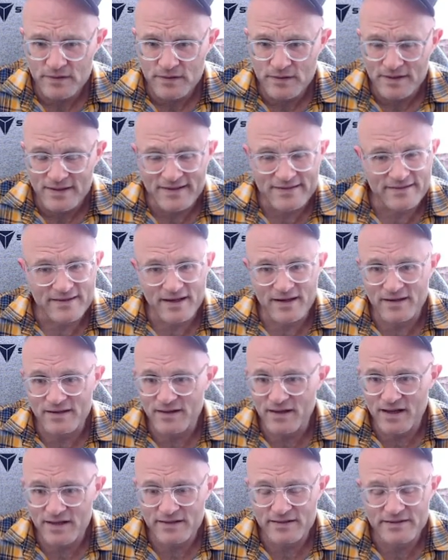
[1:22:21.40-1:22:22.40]
He's got a
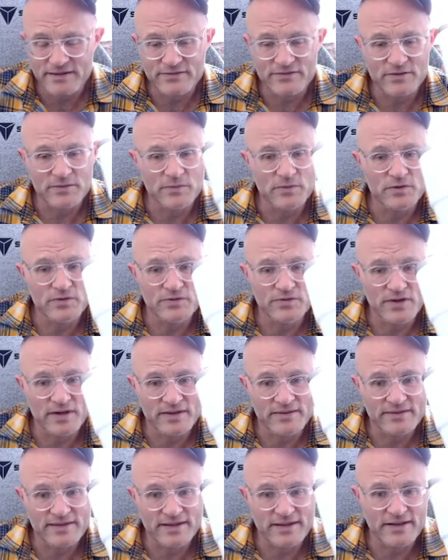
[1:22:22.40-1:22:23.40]
lot of different moves,
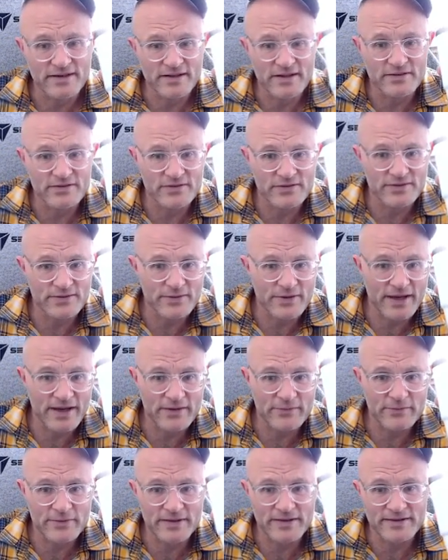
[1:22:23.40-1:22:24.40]
honestly, because you can't
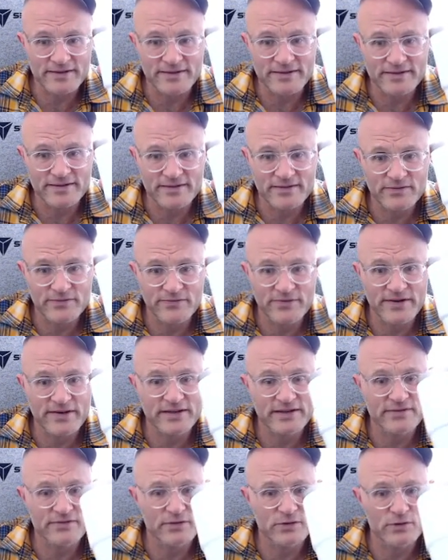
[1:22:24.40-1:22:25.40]
really. It's very
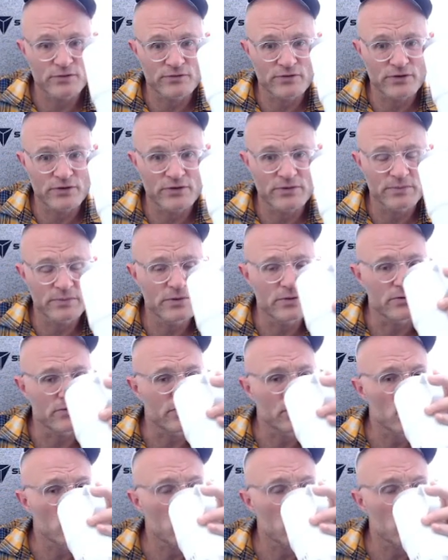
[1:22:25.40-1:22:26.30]
difficult for you to move.